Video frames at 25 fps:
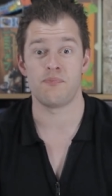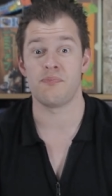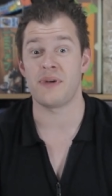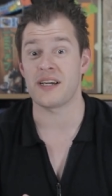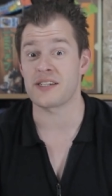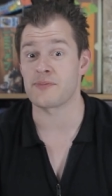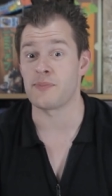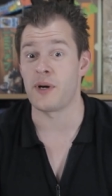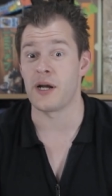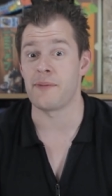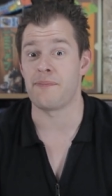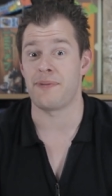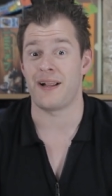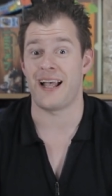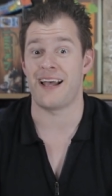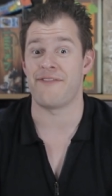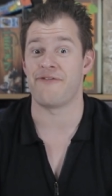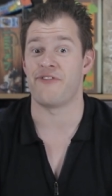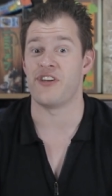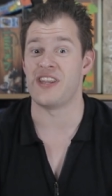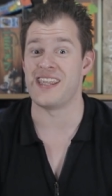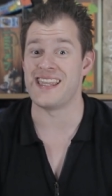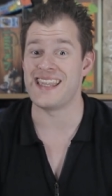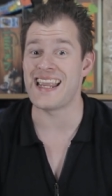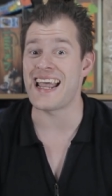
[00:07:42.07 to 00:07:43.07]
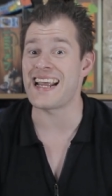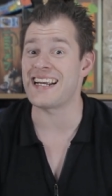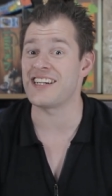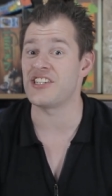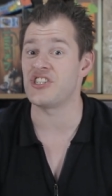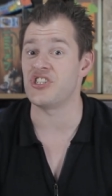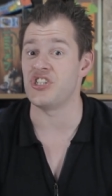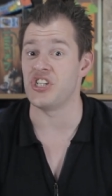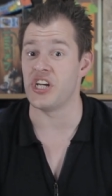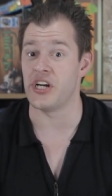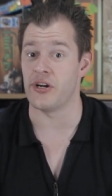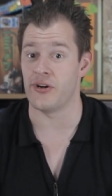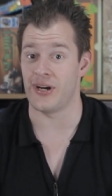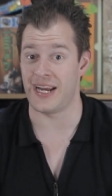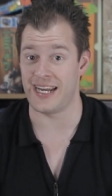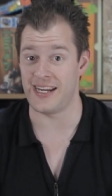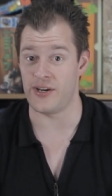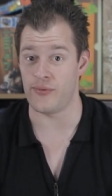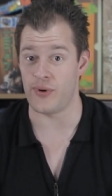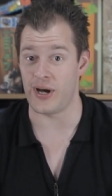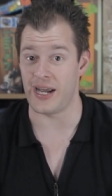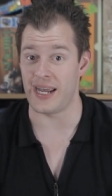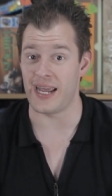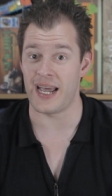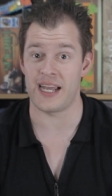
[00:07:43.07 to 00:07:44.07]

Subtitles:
that's my plan for next year anyway,